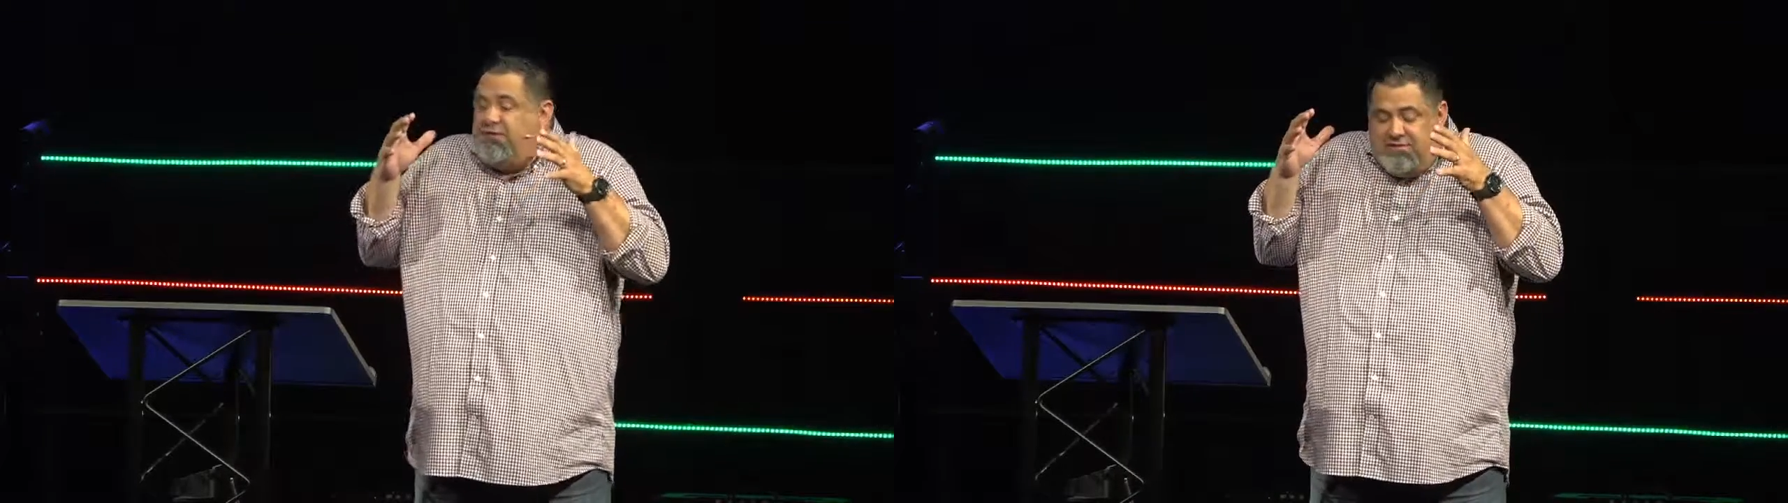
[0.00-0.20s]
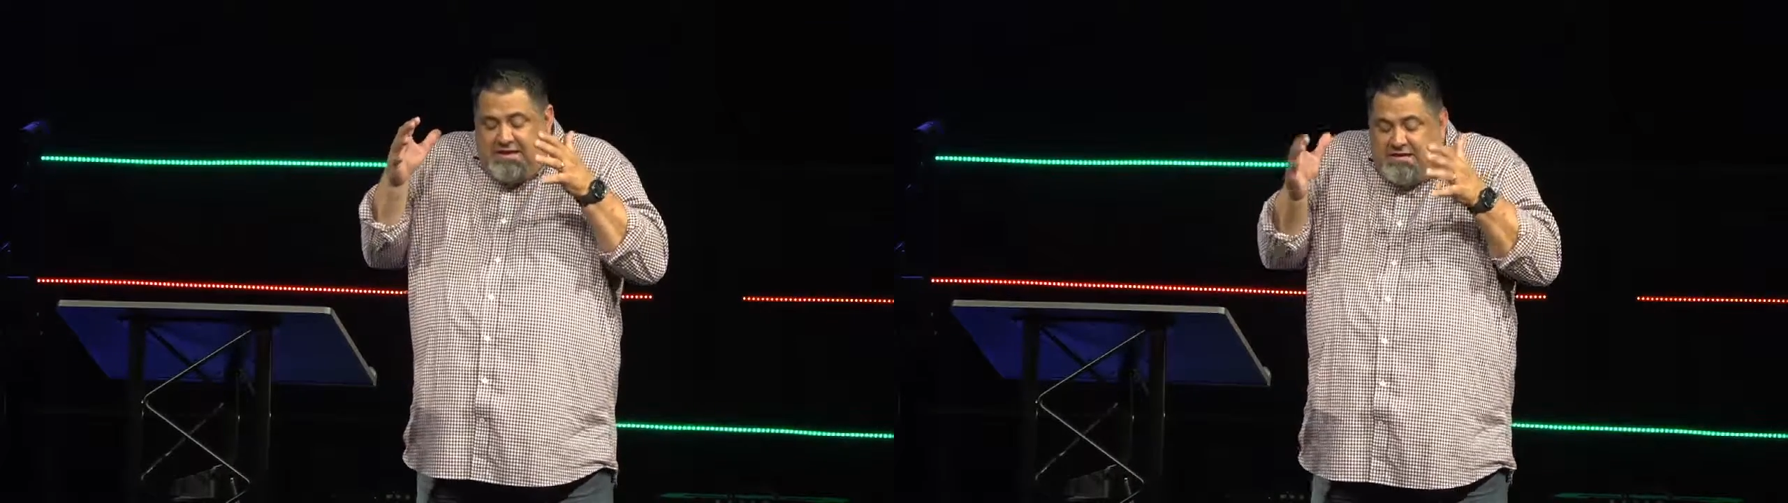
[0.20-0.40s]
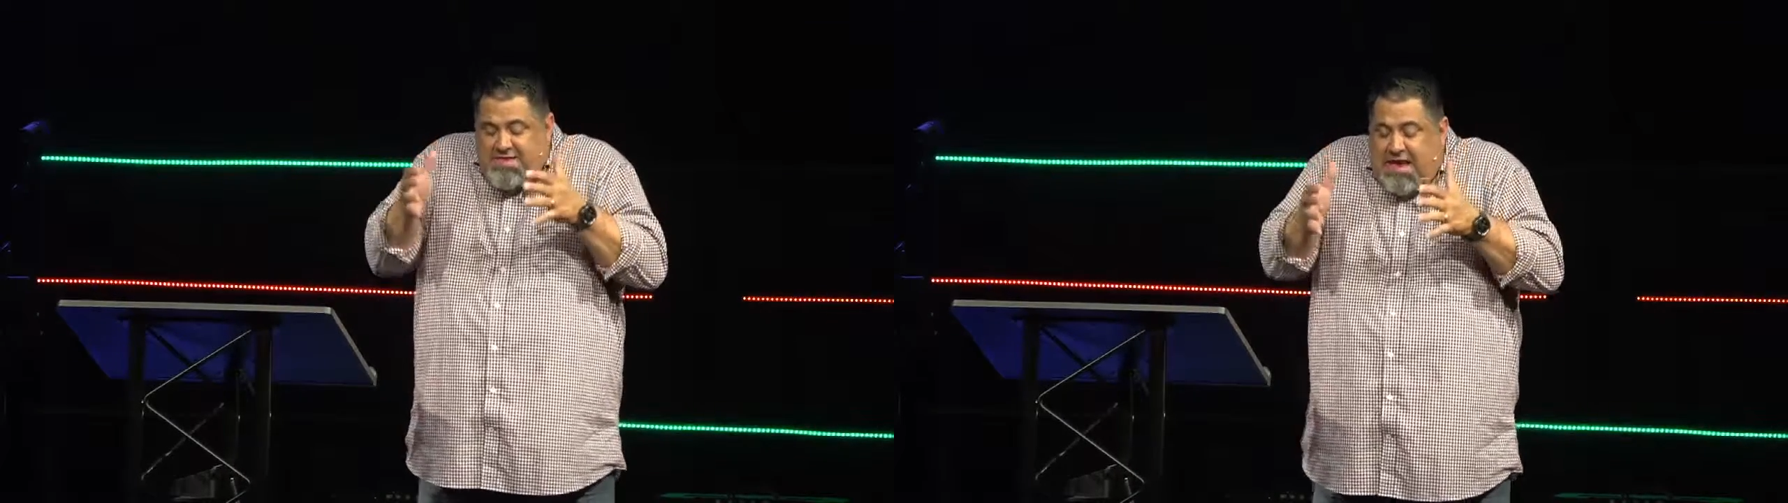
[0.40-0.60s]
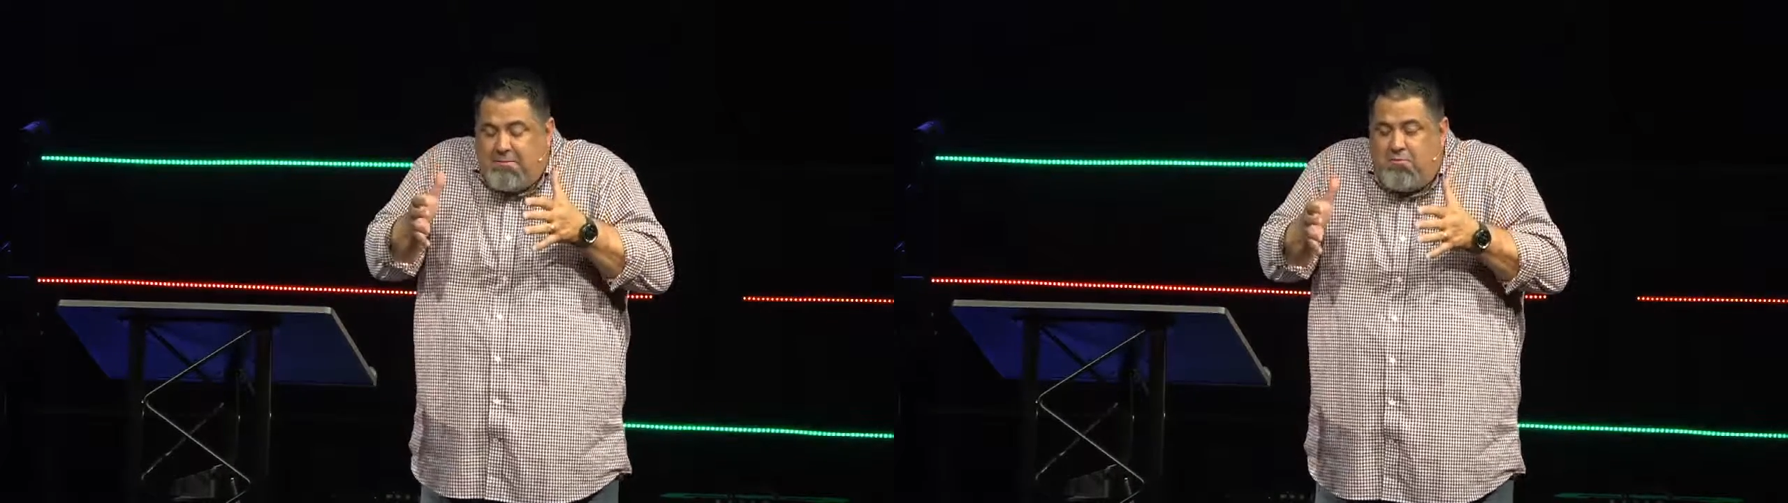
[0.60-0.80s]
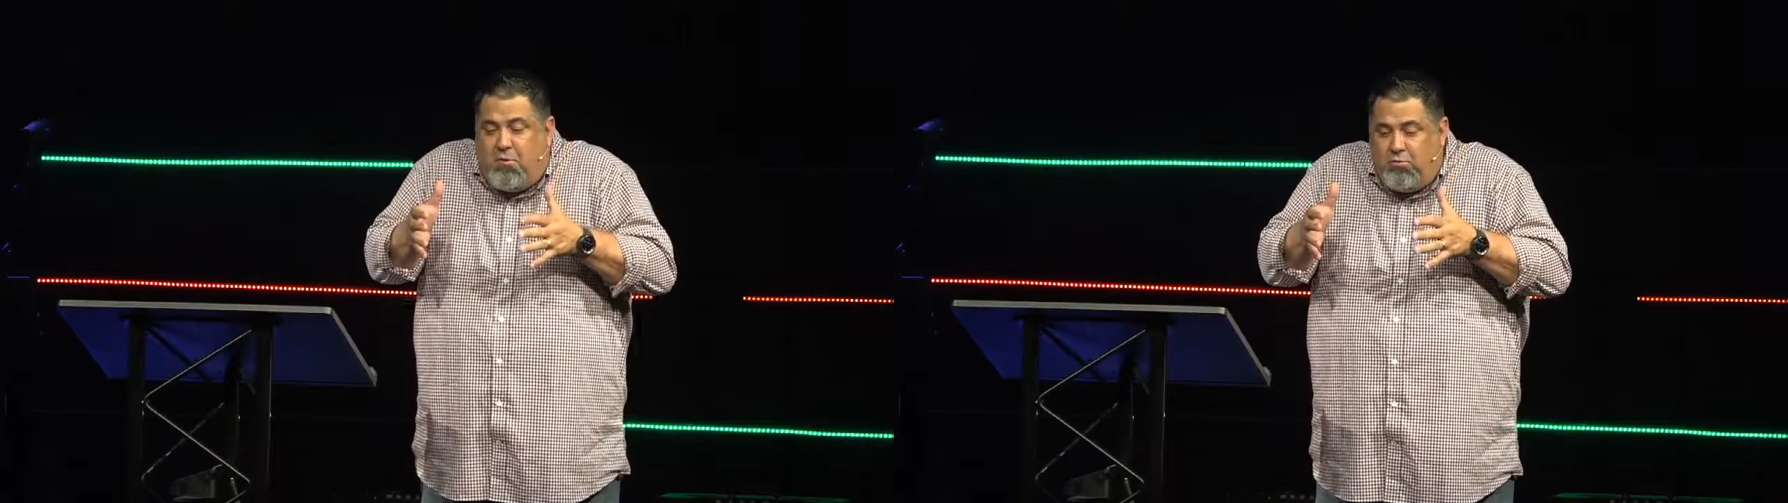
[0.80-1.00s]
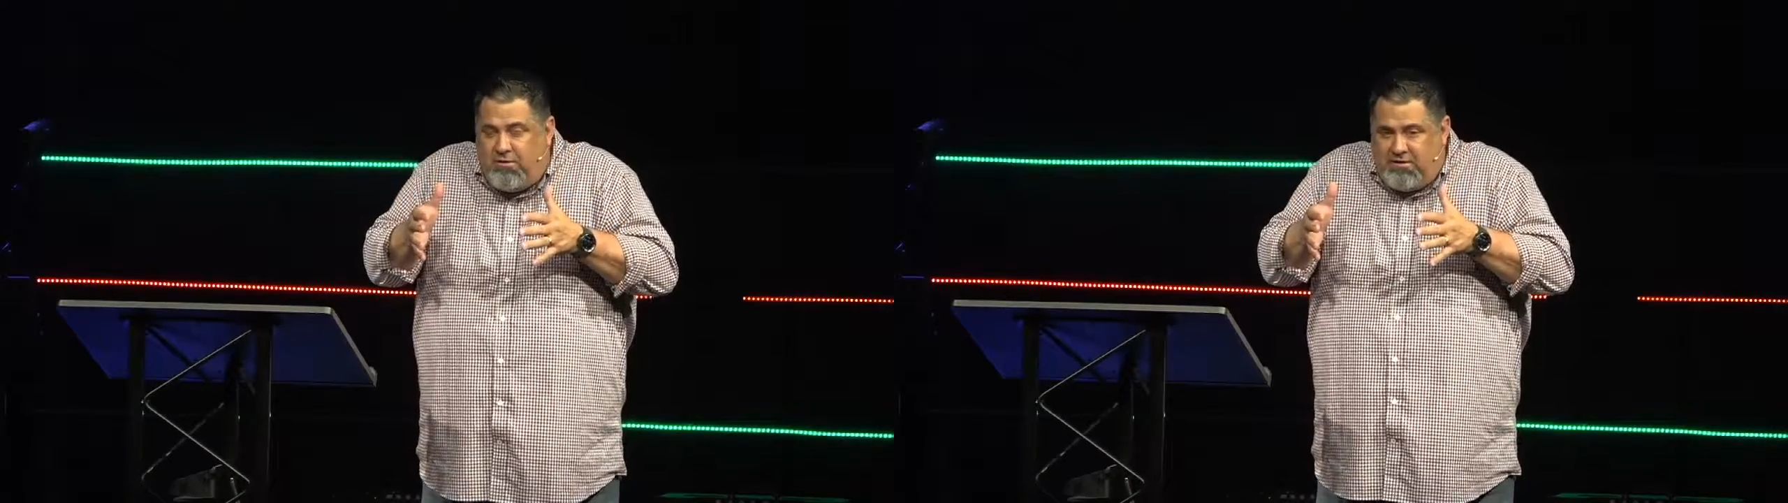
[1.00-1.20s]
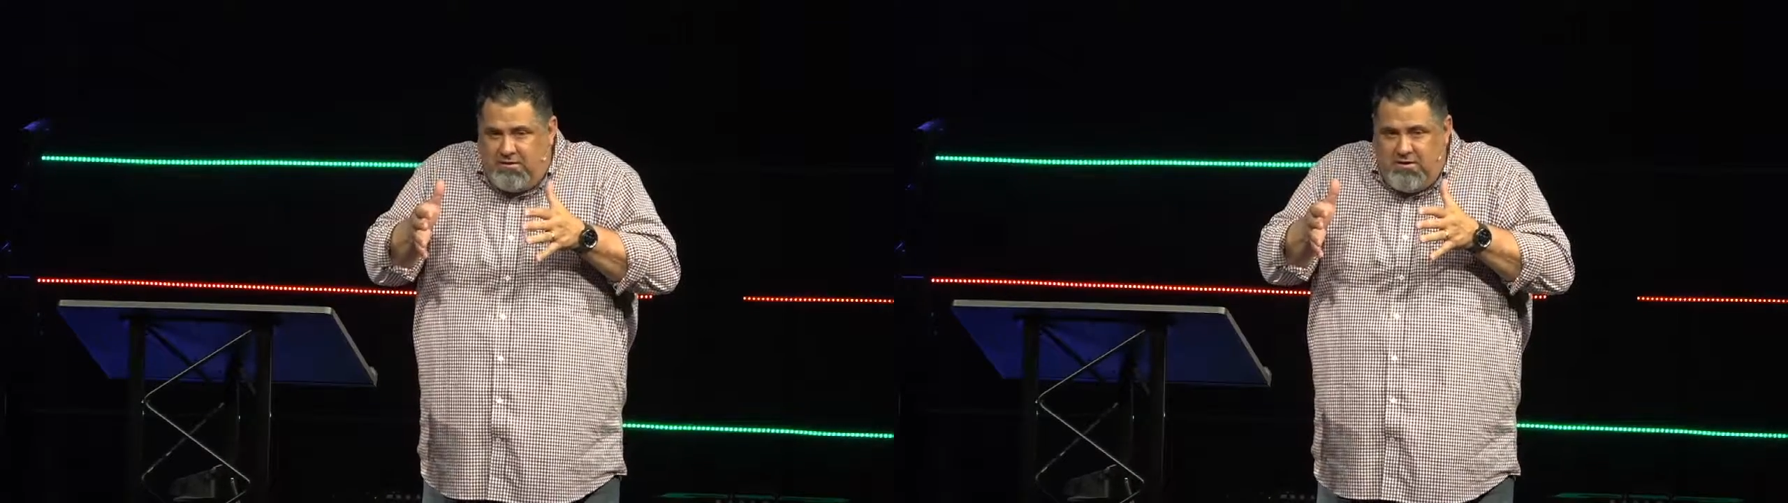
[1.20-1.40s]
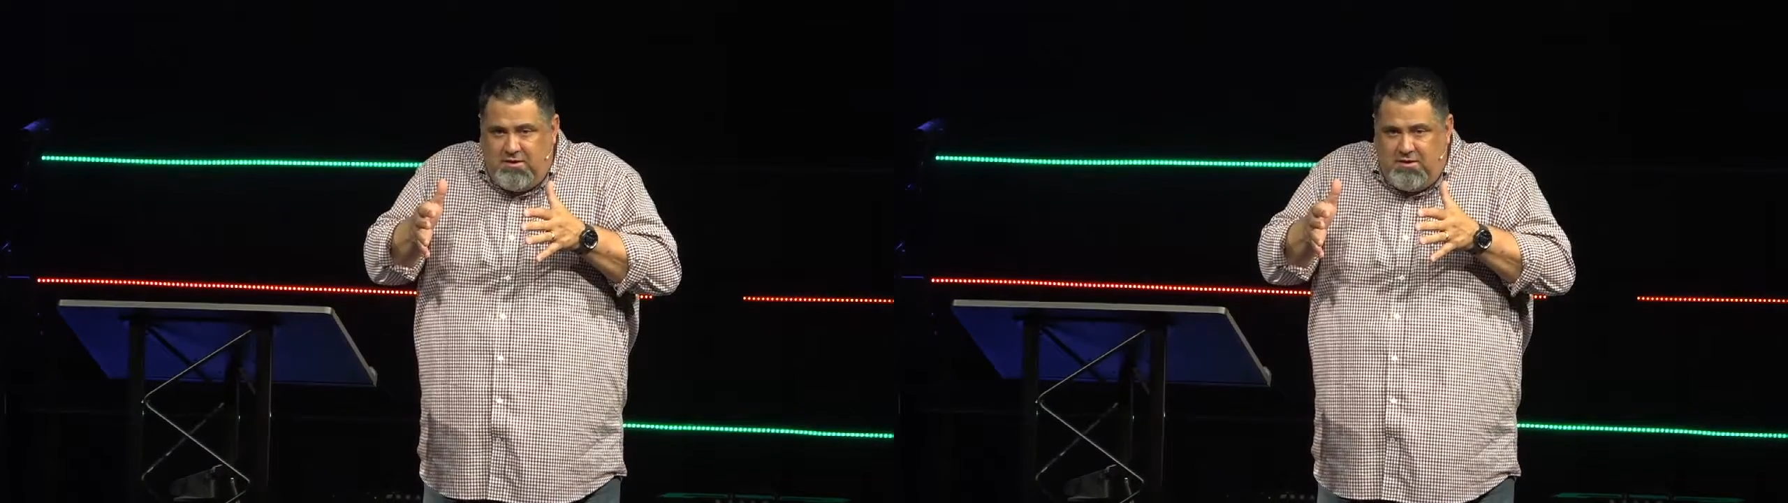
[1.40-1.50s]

is in that moment.